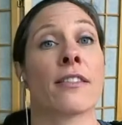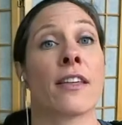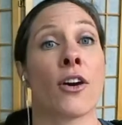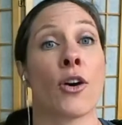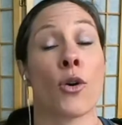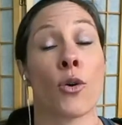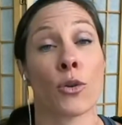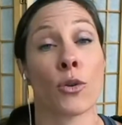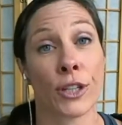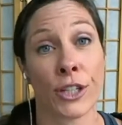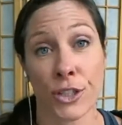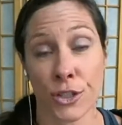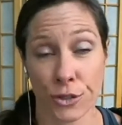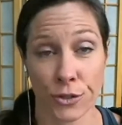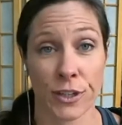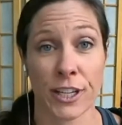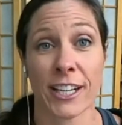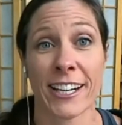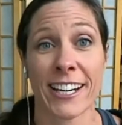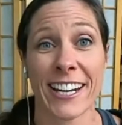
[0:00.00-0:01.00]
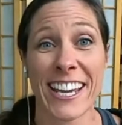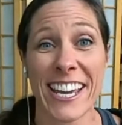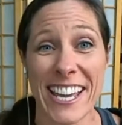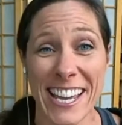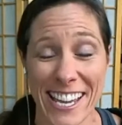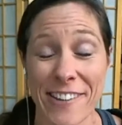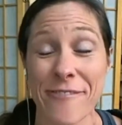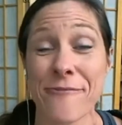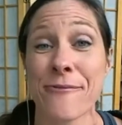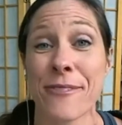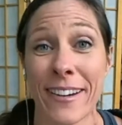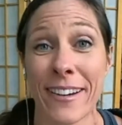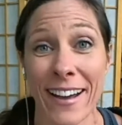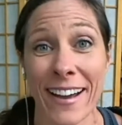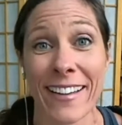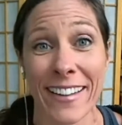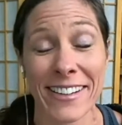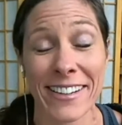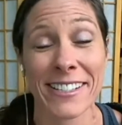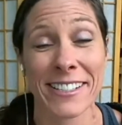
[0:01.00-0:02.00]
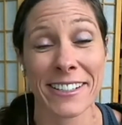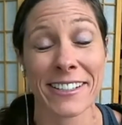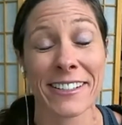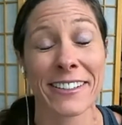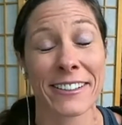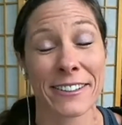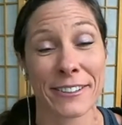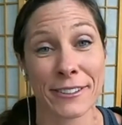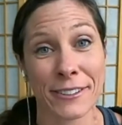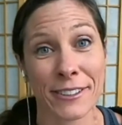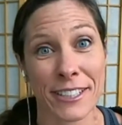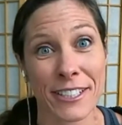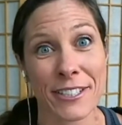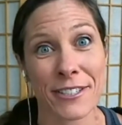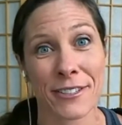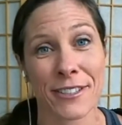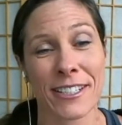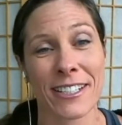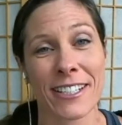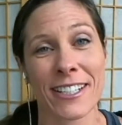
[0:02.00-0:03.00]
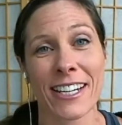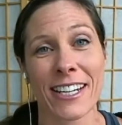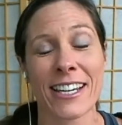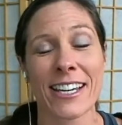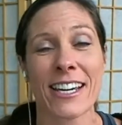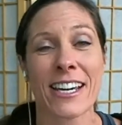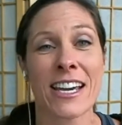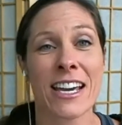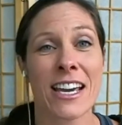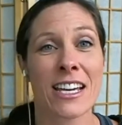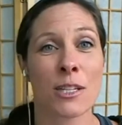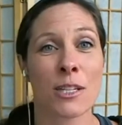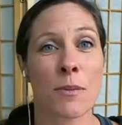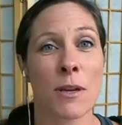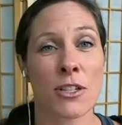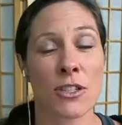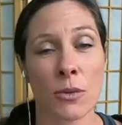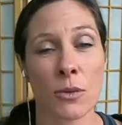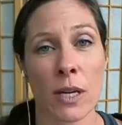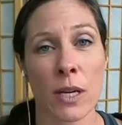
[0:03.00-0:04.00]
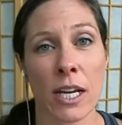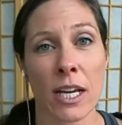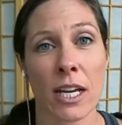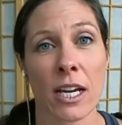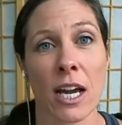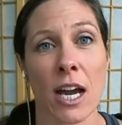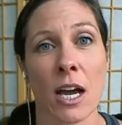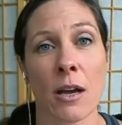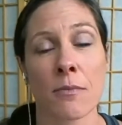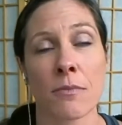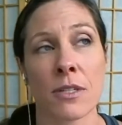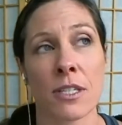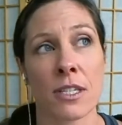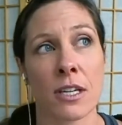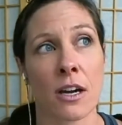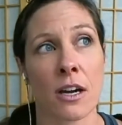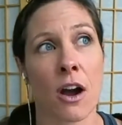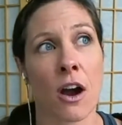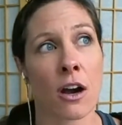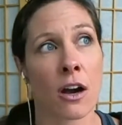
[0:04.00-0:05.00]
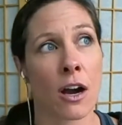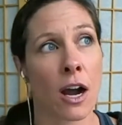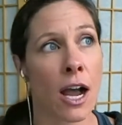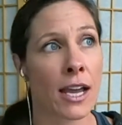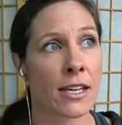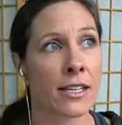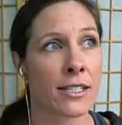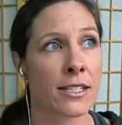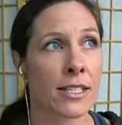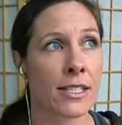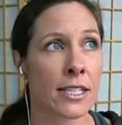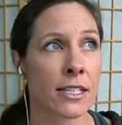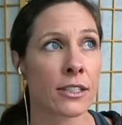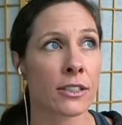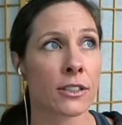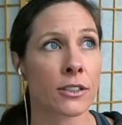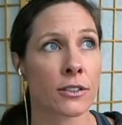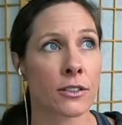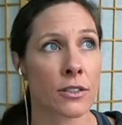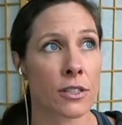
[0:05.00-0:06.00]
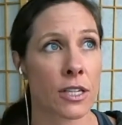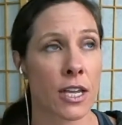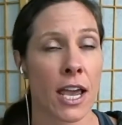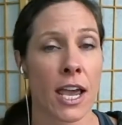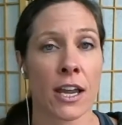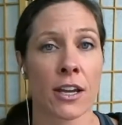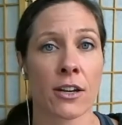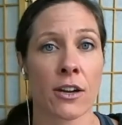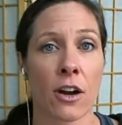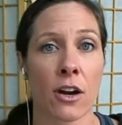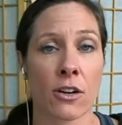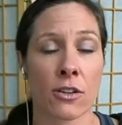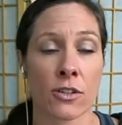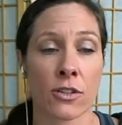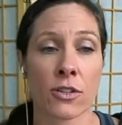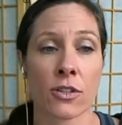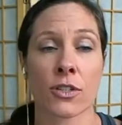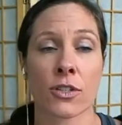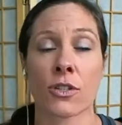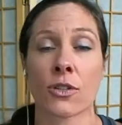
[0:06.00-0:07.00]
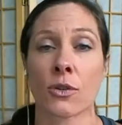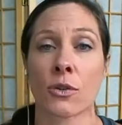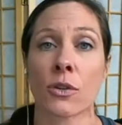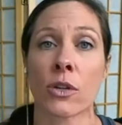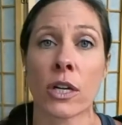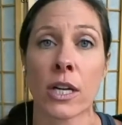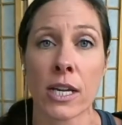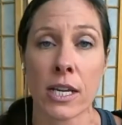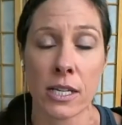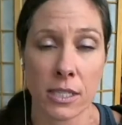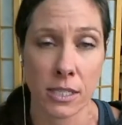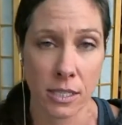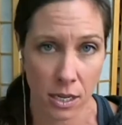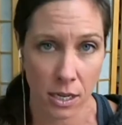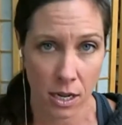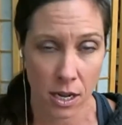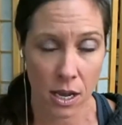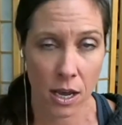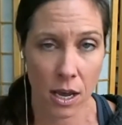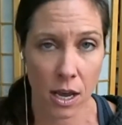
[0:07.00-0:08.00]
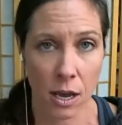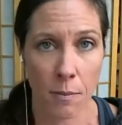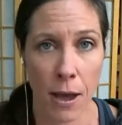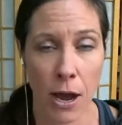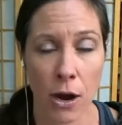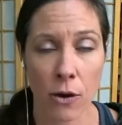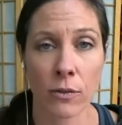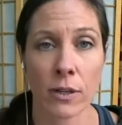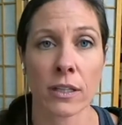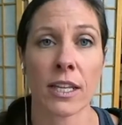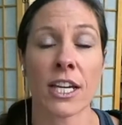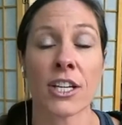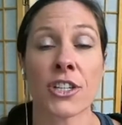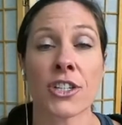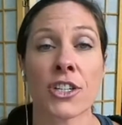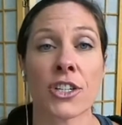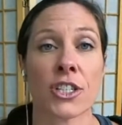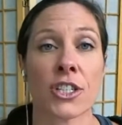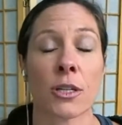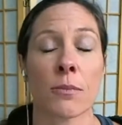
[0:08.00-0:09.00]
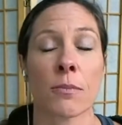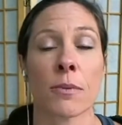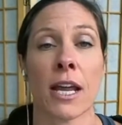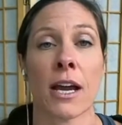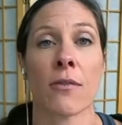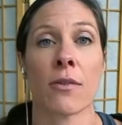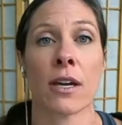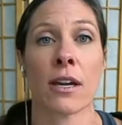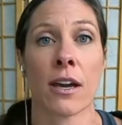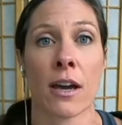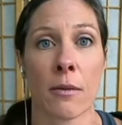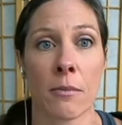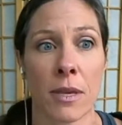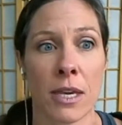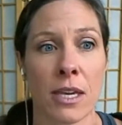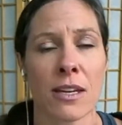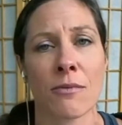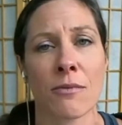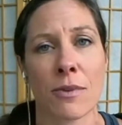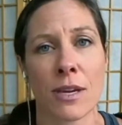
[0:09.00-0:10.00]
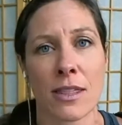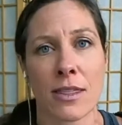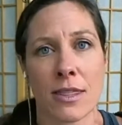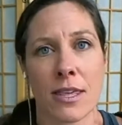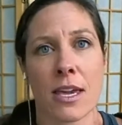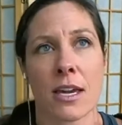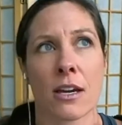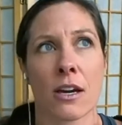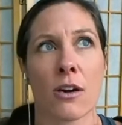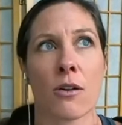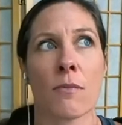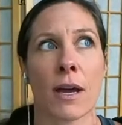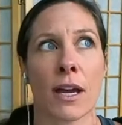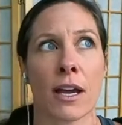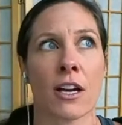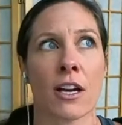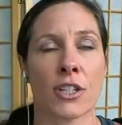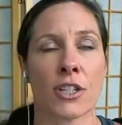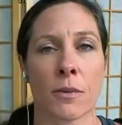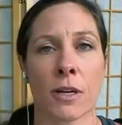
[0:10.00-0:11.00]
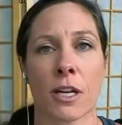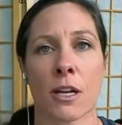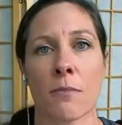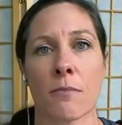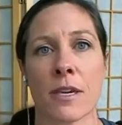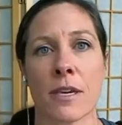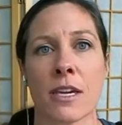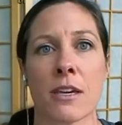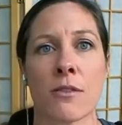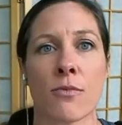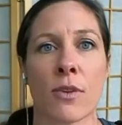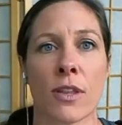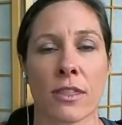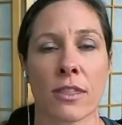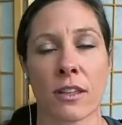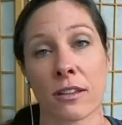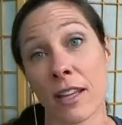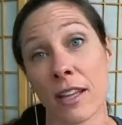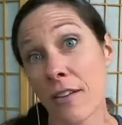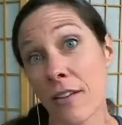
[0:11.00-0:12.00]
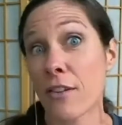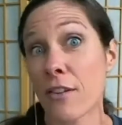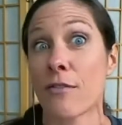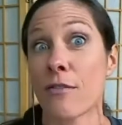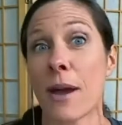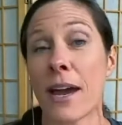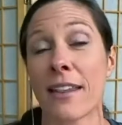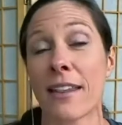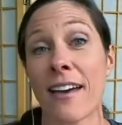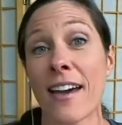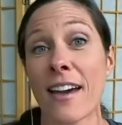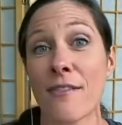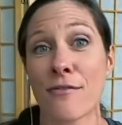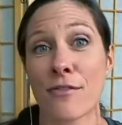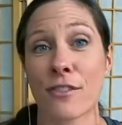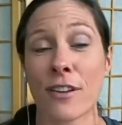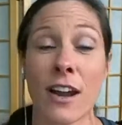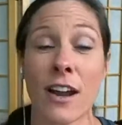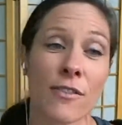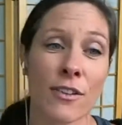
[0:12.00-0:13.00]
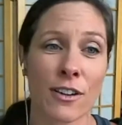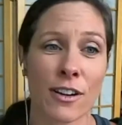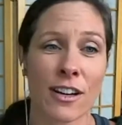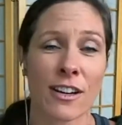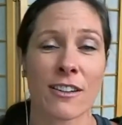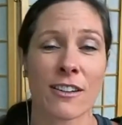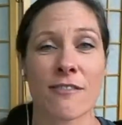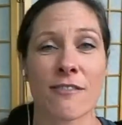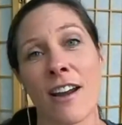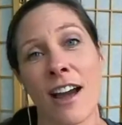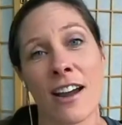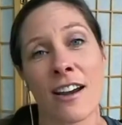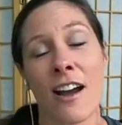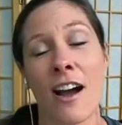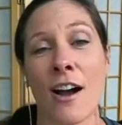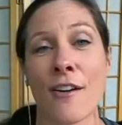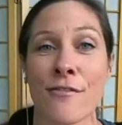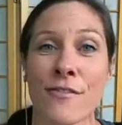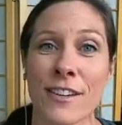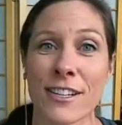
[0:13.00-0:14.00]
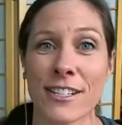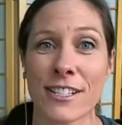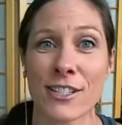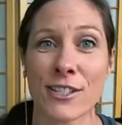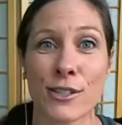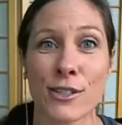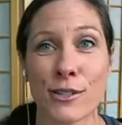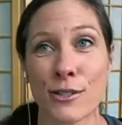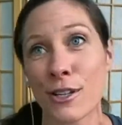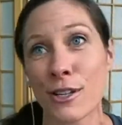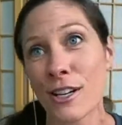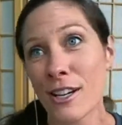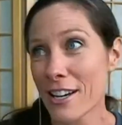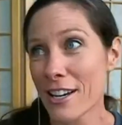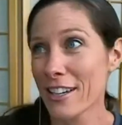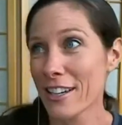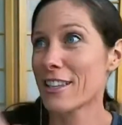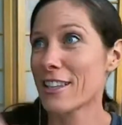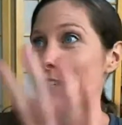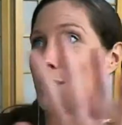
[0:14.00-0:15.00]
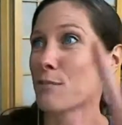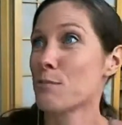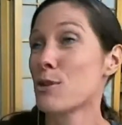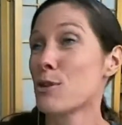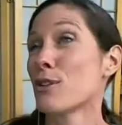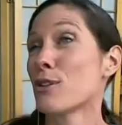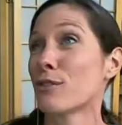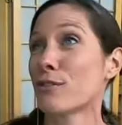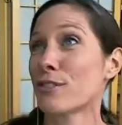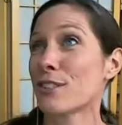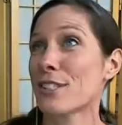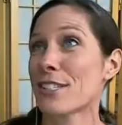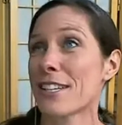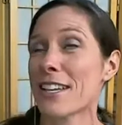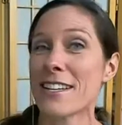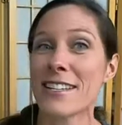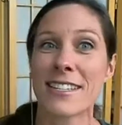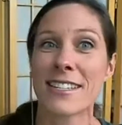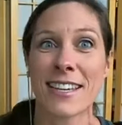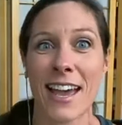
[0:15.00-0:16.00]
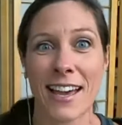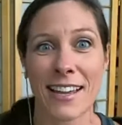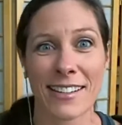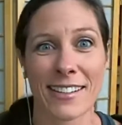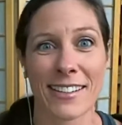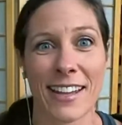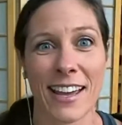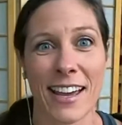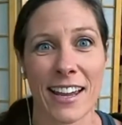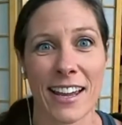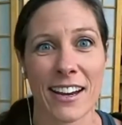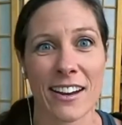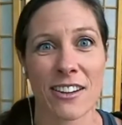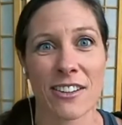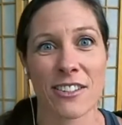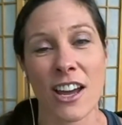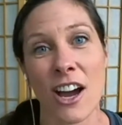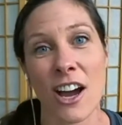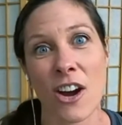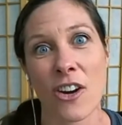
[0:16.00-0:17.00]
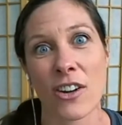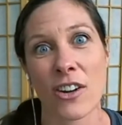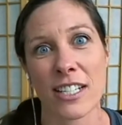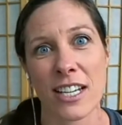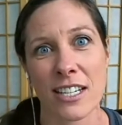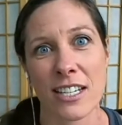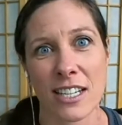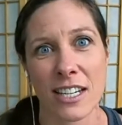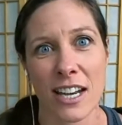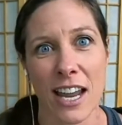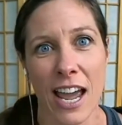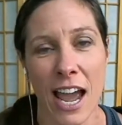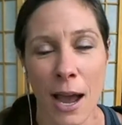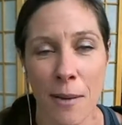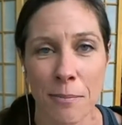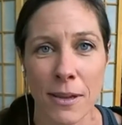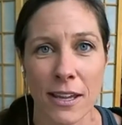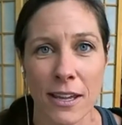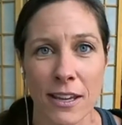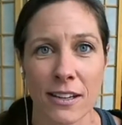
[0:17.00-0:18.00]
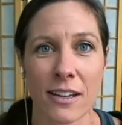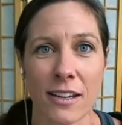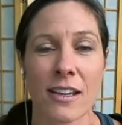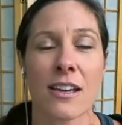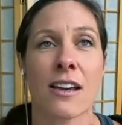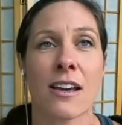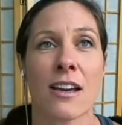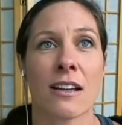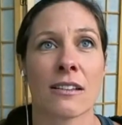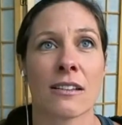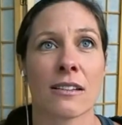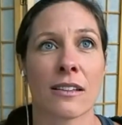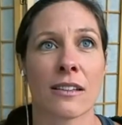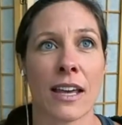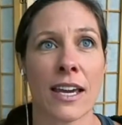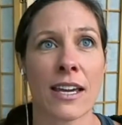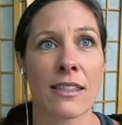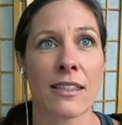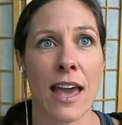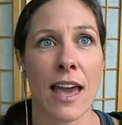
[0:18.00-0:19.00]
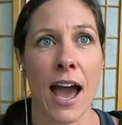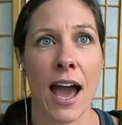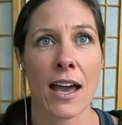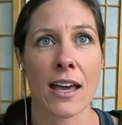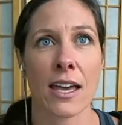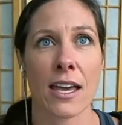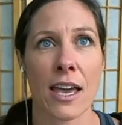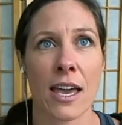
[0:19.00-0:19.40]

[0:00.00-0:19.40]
the Holy Trinity, what I like to call the Holy Trinity, especially when it comes to our ideals and our stories about relationship, and how we come in and we think, oh my gosh, I'm going to be with the love of my life forever and ride off into this beautiful sunset, and then, oh no, it doesn't happen like that.